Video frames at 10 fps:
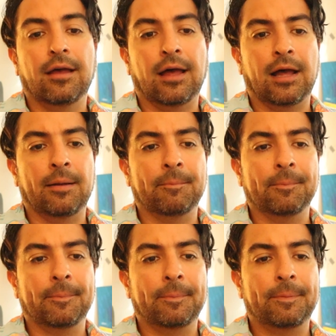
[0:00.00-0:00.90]

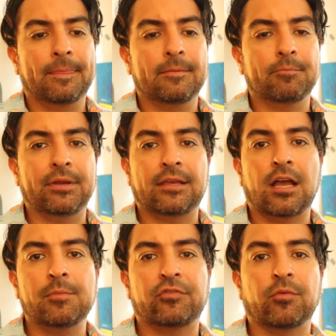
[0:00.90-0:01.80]
um, but it
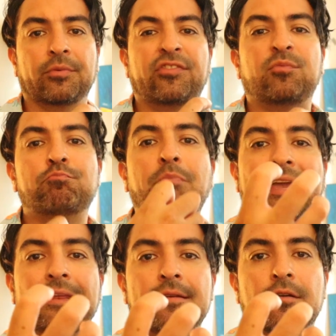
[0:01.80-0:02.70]
comes from
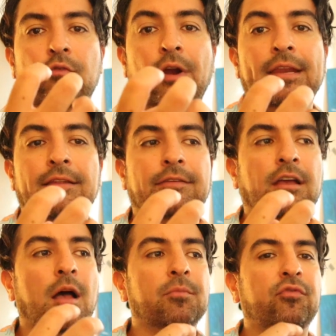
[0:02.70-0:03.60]
spite, right? It
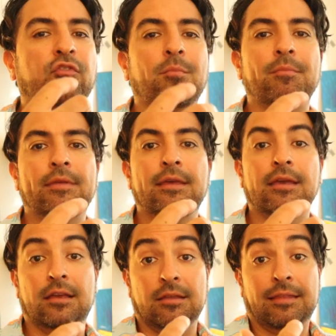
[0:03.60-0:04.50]
comes from
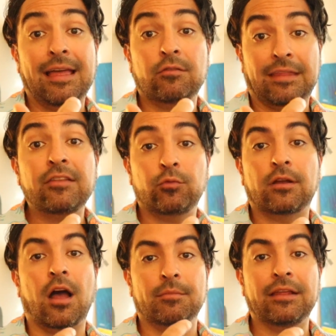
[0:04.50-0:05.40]
it, that. That's what
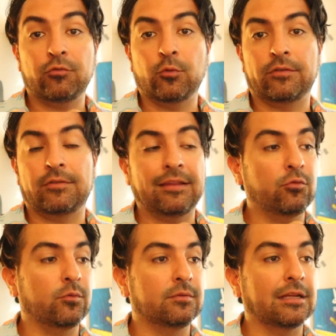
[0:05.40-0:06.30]
that's what
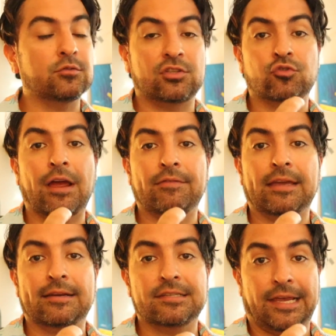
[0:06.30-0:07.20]
that's what that's what's driving
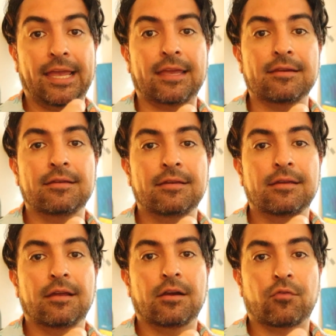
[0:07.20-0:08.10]
it is hate,
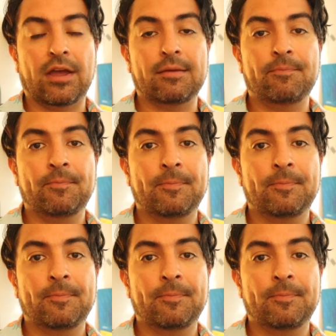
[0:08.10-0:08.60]
right?